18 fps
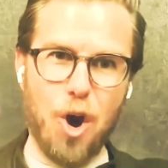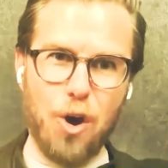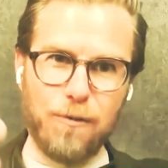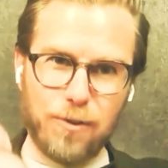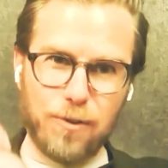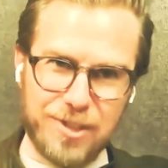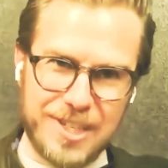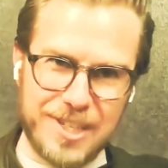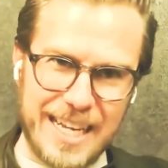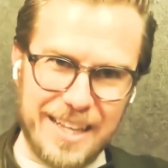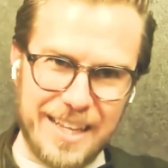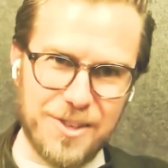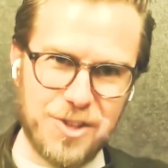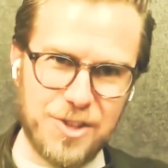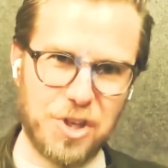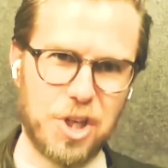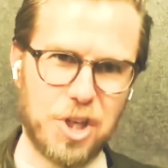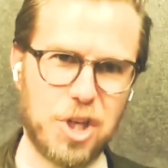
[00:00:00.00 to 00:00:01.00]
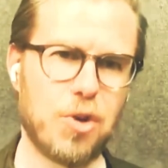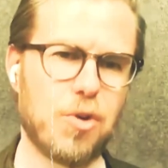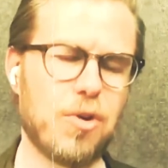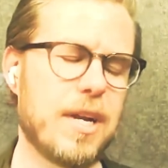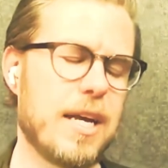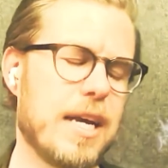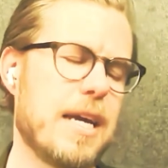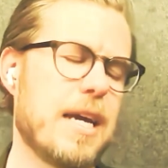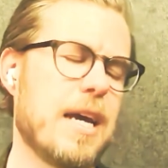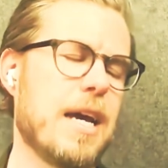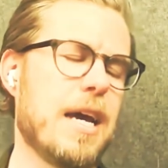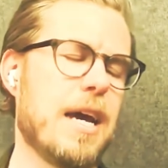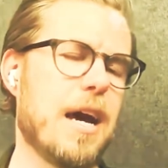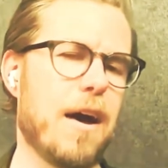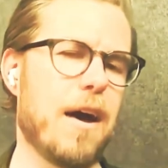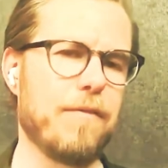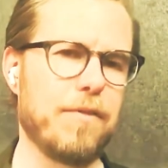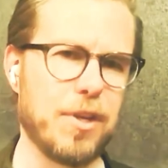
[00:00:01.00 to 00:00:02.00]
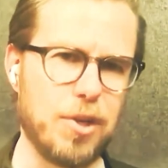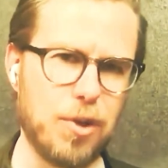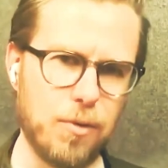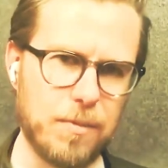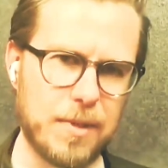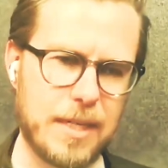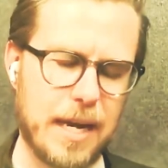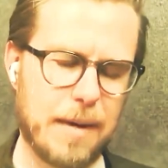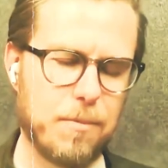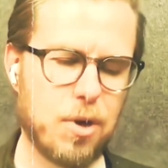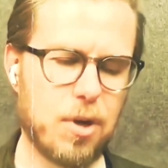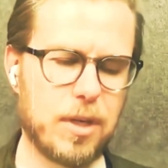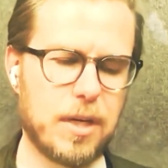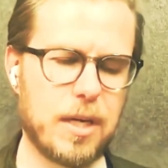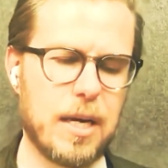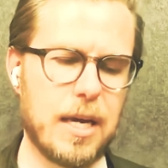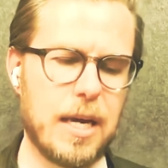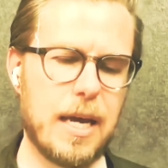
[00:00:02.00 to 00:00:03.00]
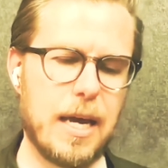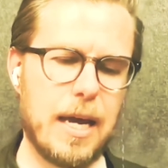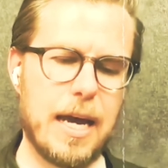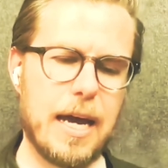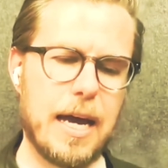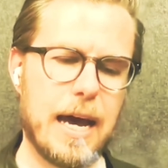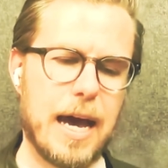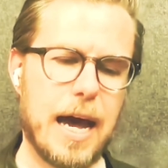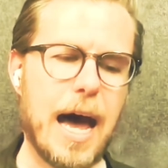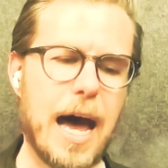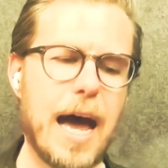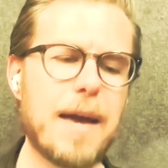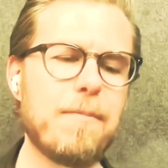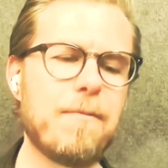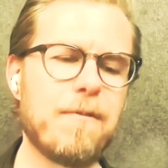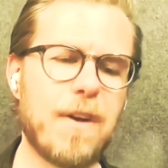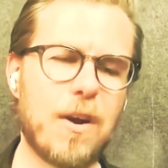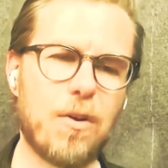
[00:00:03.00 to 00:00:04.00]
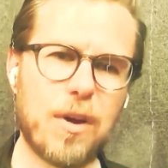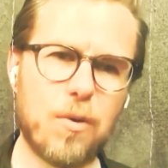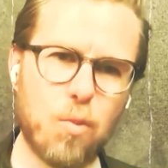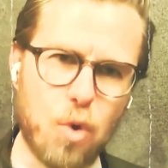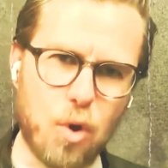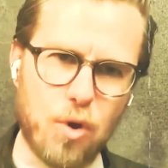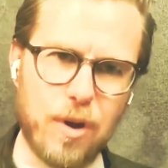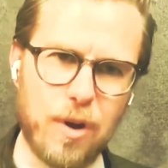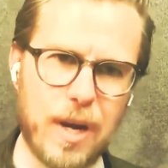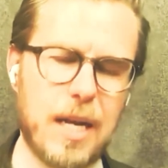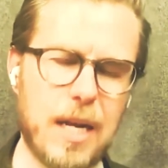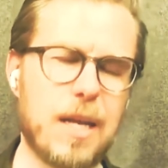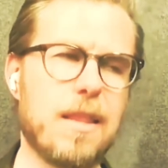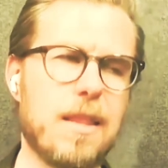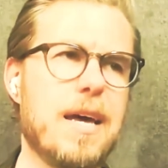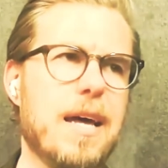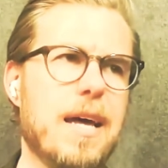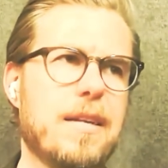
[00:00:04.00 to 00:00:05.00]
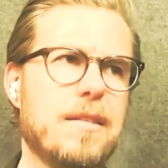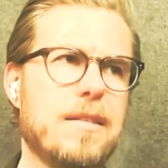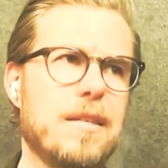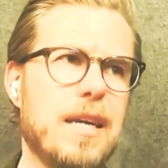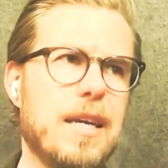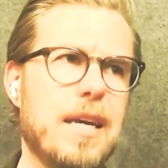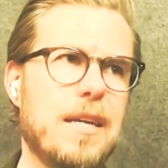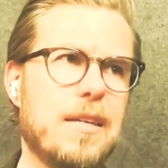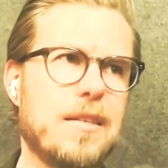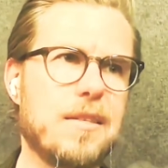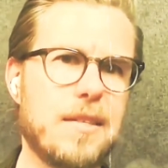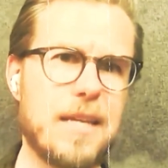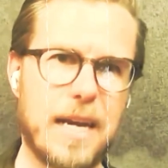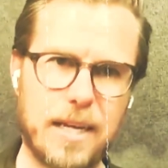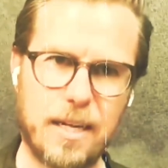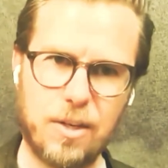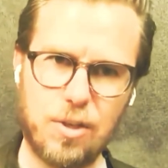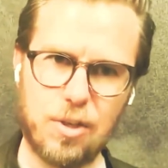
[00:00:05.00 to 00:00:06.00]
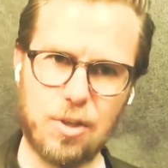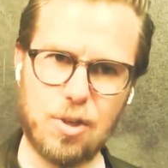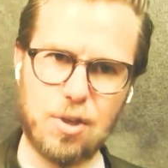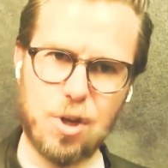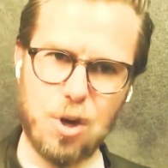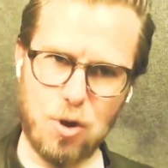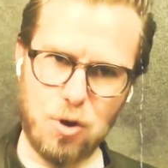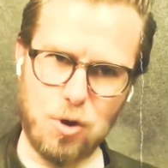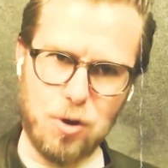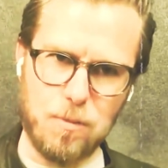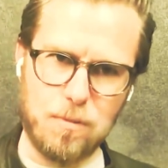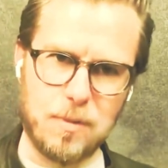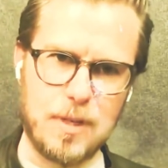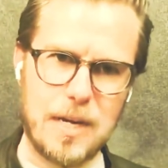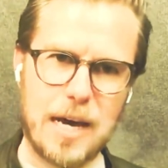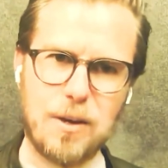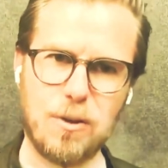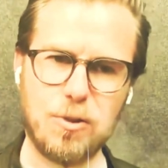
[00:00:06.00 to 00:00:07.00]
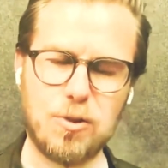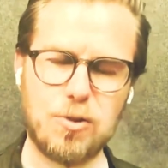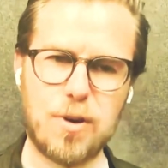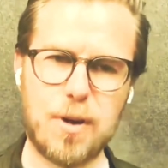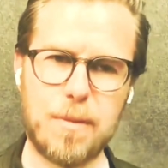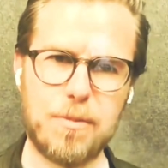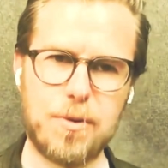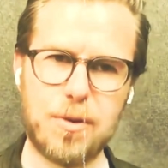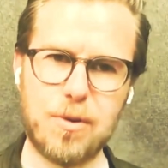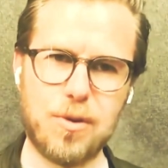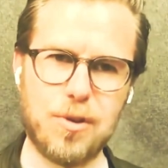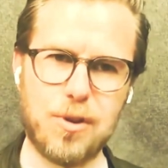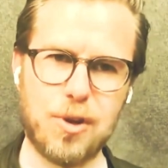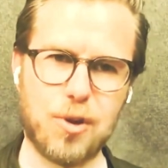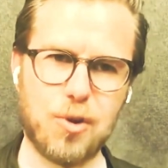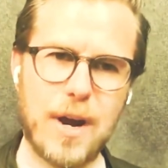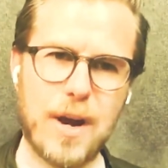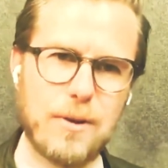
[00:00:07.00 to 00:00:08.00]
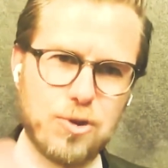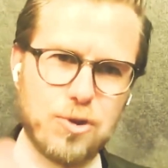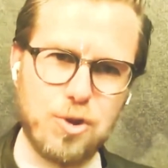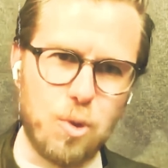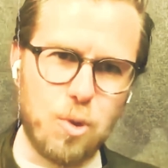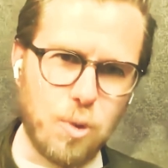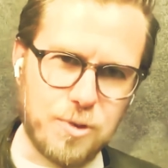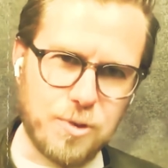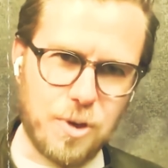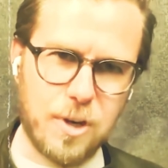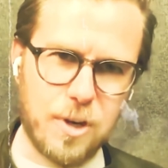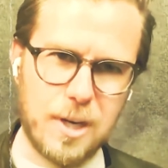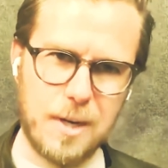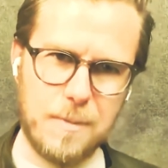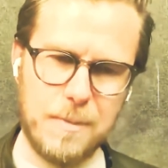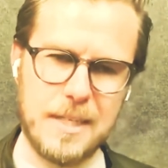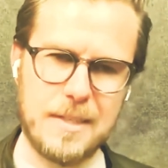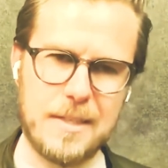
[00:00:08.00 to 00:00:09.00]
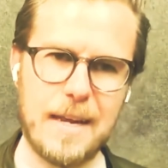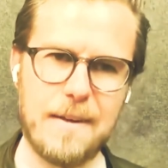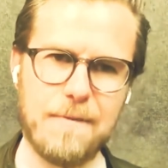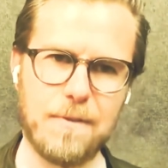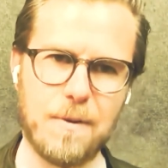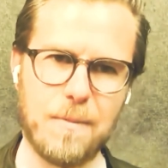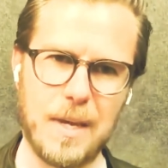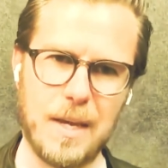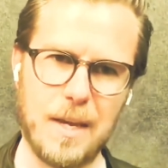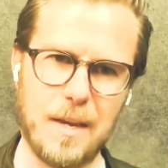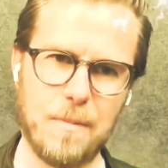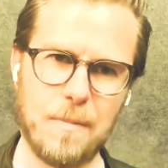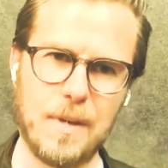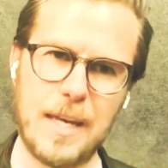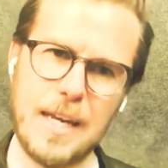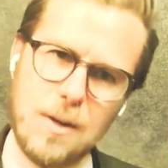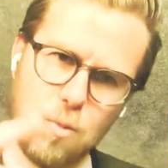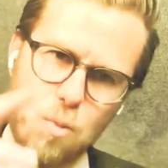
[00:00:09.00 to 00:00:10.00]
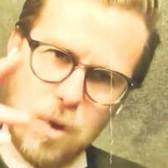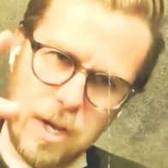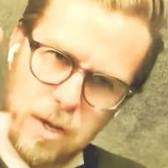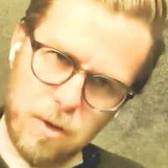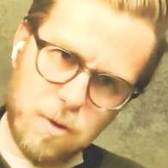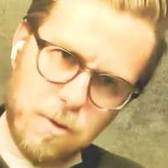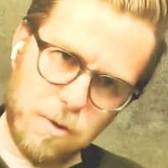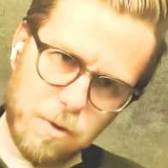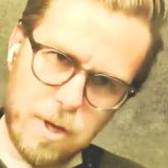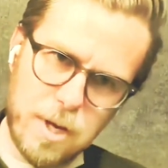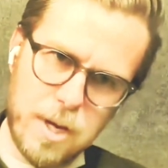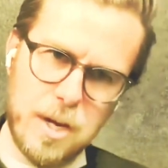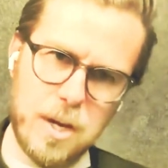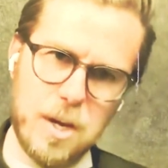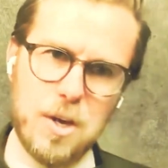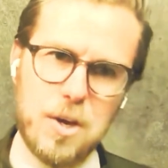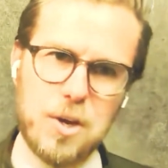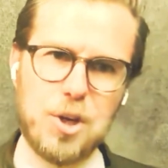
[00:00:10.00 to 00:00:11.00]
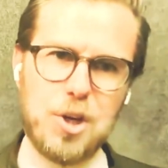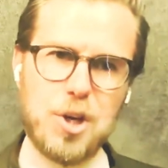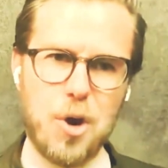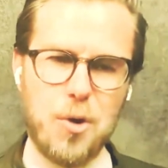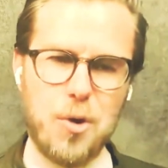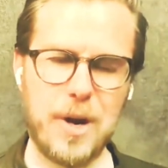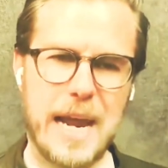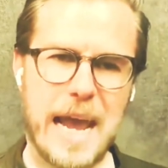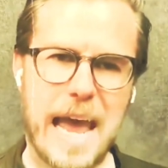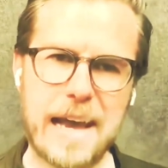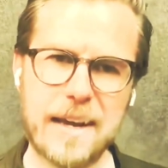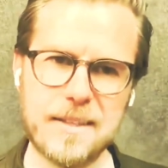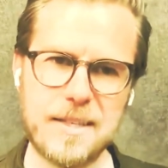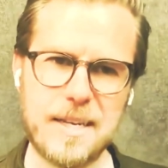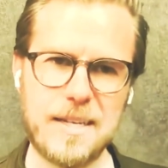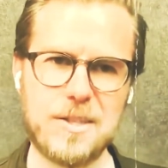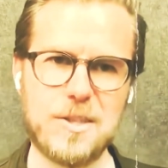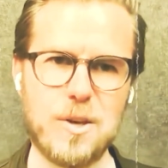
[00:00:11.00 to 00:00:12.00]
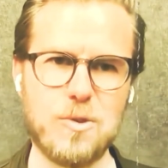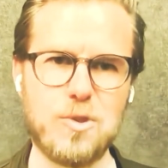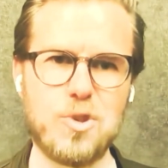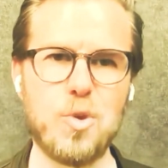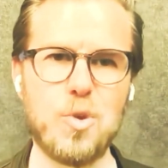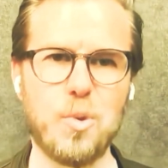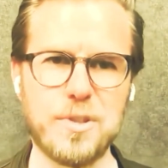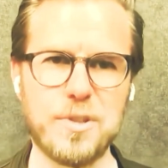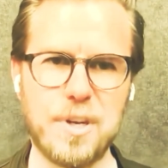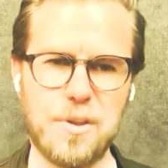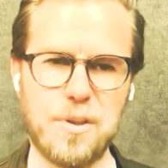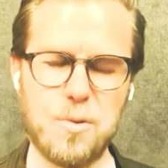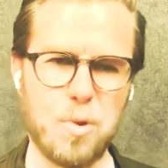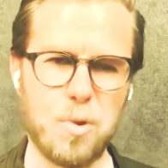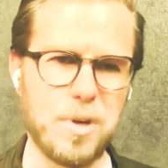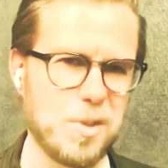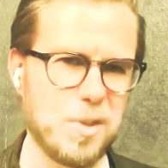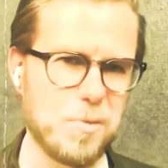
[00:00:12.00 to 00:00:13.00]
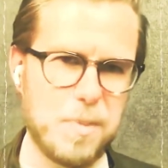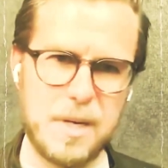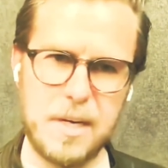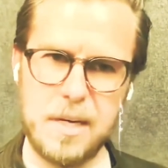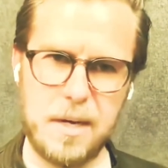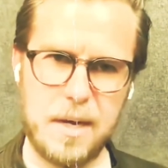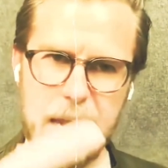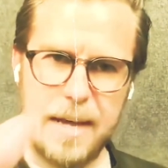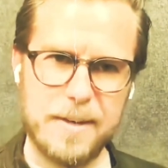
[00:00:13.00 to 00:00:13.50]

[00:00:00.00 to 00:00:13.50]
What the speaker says: overseeing the security of the Doomsday Book. I'm very worried that in a second term, Donald Trump, the crown jewels aren't going to be safe from him. He will go and access those tools and authorities, but